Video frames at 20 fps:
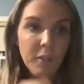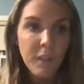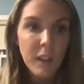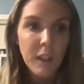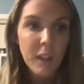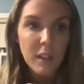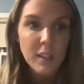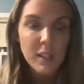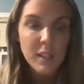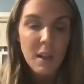
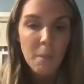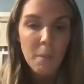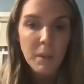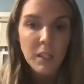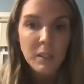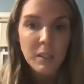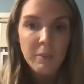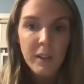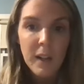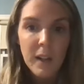like this
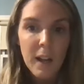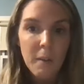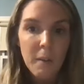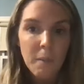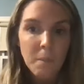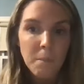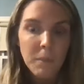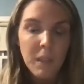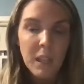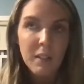company's
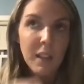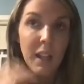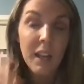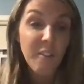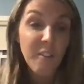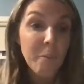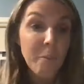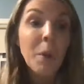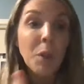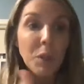that
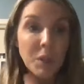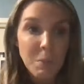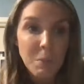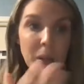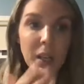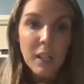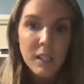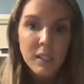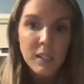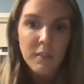have built
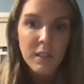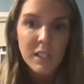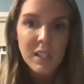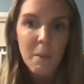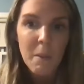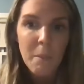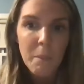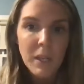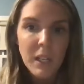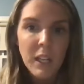because of this
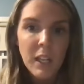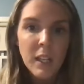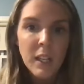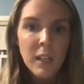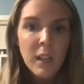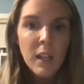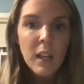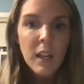company.